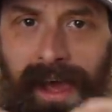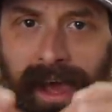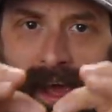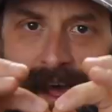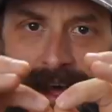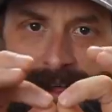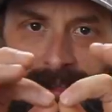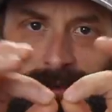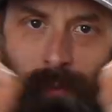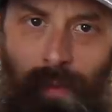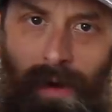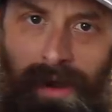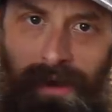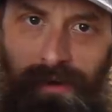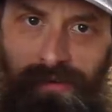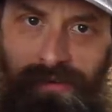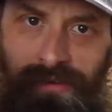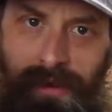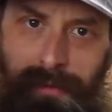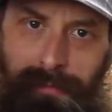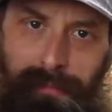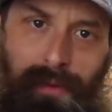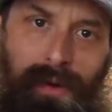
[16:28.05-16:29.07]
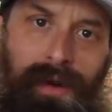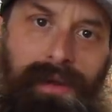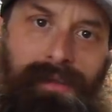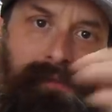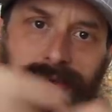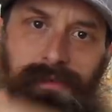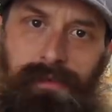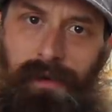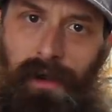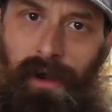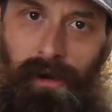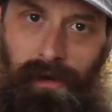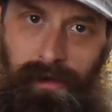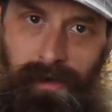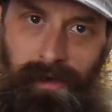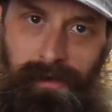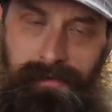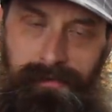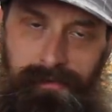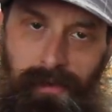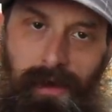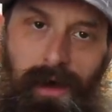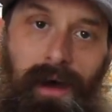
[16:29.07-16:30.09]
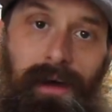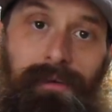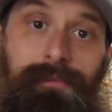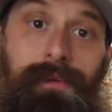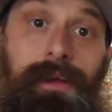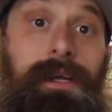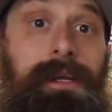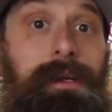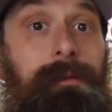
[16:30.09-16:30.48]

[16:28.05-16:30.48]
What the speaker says: and the wire separates, car cuts off.